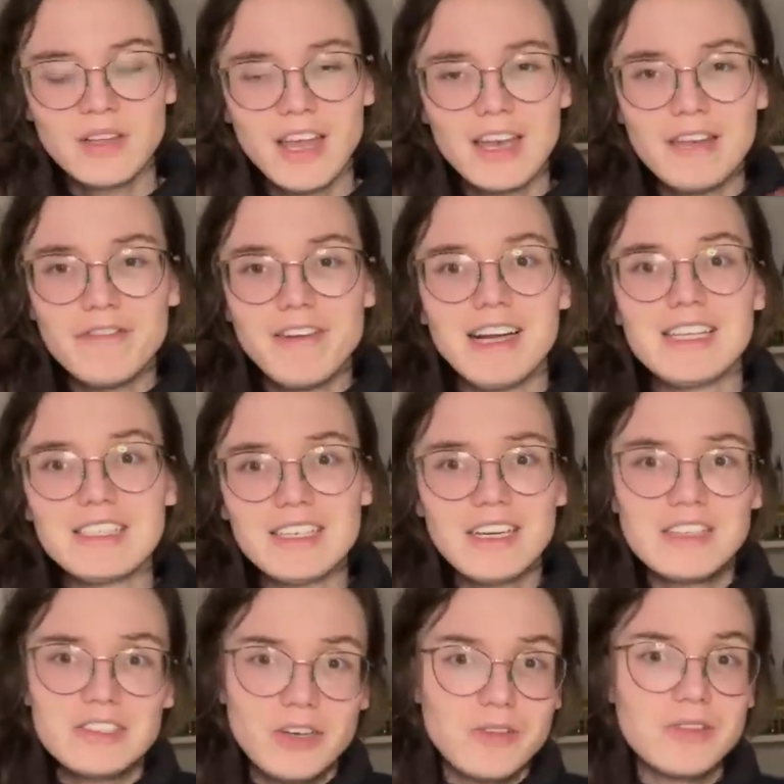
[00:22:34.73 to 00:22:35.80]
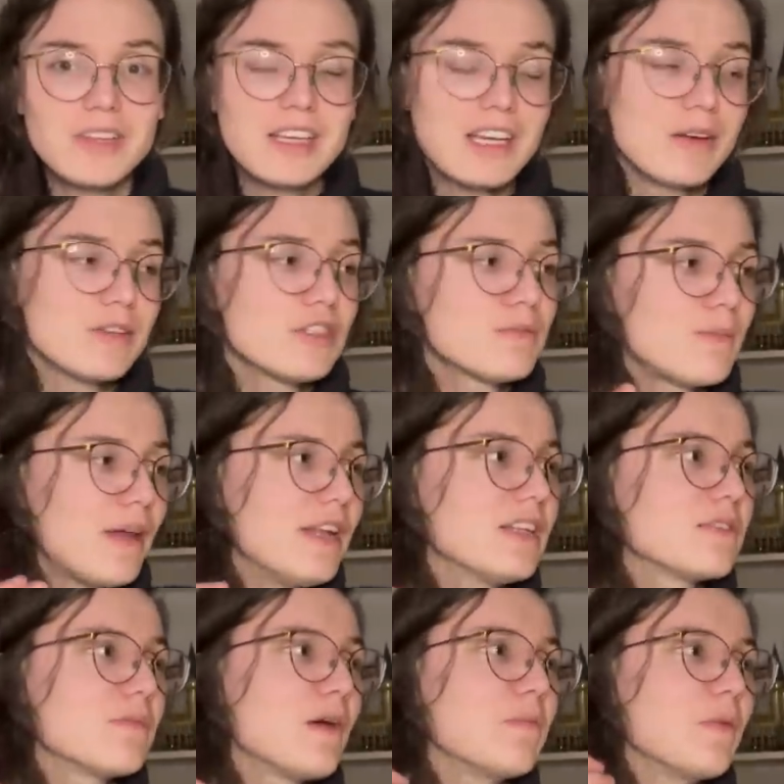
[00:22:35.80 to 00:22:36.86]
And the fact that I don't think I would
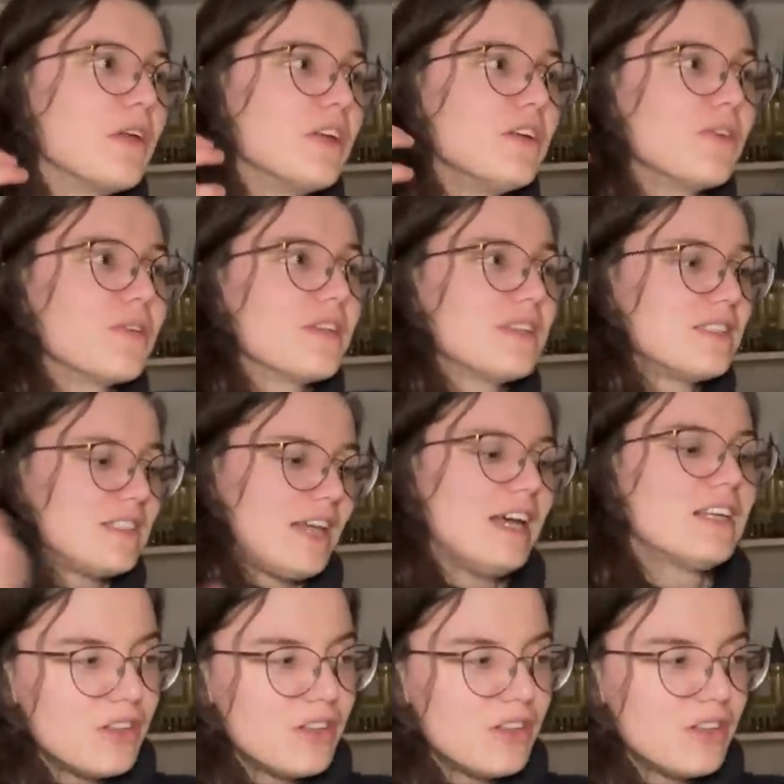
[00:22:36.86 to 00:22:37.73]
spend my money on this set